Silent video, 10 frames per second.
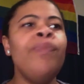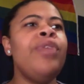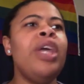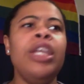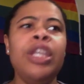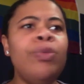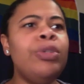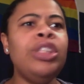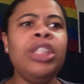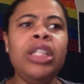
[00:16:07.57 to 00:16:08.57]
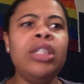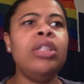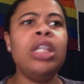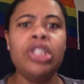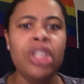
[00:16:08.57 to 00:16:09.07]
And he was cheating
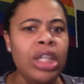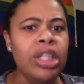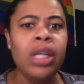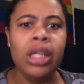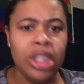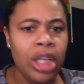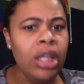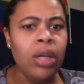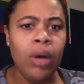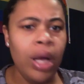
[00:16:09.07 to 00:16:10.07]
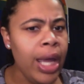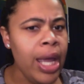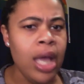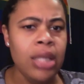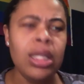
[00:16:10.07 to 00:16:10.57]
and cheating and cheating on her
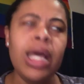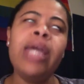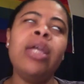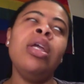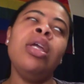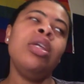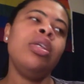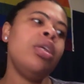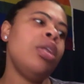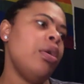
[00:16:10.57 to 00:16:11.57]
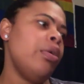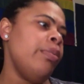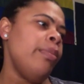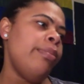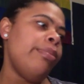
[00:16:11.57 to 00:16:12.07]
ass. Like, you know,
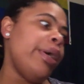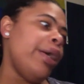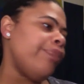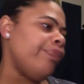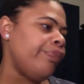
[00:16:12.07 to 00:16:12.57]
but